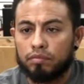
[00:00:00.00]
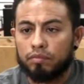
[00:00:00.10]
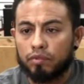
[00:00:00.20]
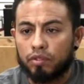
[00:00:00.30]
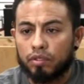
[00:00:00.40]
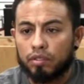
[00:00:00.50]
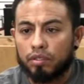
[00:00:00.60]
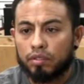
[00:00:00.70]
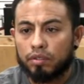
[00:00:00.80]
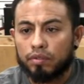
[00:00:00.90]

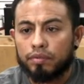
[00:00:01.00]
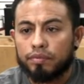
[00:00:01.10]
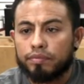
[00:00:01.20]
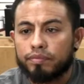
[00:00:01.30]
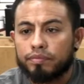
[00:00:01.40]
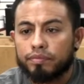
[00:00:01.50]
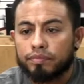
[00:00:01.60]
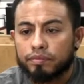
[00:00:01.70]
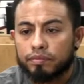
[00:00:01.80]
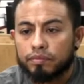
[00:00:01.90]

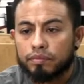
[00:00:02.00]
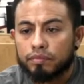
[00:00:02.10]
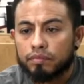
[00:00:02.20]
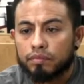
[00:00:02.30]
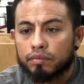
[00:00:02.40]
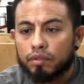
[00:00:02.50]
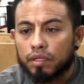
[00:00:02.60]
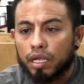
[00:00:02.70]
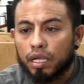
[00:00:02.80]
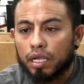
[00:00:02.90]

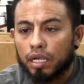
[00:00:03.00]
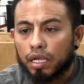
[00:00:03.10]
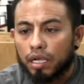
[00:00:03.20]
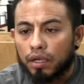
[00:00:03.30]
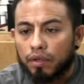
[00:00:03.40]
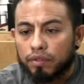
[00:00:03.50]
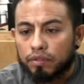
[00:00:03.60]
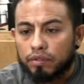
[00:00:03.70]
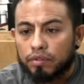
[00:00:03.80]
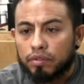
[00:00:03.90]

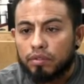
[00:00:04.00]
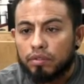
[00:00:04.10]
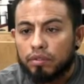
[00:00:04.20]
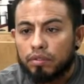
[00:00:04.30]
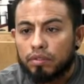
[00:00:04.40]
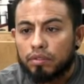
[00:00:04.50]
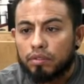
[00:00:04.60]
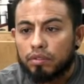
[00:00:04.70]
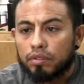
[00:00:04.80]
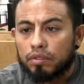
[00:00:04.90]

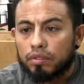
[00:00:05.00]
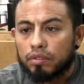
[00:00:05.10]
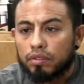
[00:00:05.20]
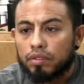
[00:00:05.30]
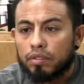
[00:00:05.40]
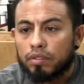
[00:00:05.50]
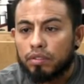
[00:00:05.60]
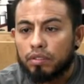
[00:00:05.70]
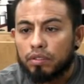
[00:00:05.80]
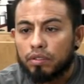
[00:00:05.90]

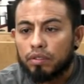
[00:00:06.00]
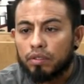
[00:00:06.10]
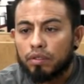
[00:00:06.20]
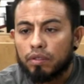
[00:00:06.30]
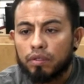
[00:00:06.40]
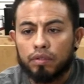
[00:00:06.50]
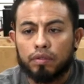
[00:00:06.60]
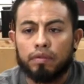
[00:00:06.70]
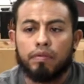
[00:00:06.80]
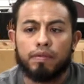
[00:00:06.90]

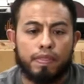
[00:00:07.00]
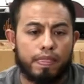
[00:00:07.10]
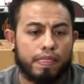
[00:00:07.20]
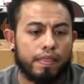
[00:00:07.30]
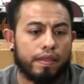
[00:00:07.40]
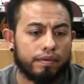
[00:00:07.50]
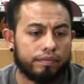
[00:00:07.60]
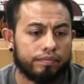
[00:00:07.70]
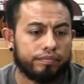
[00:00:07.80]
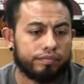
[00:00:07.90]
This person isn't speaking.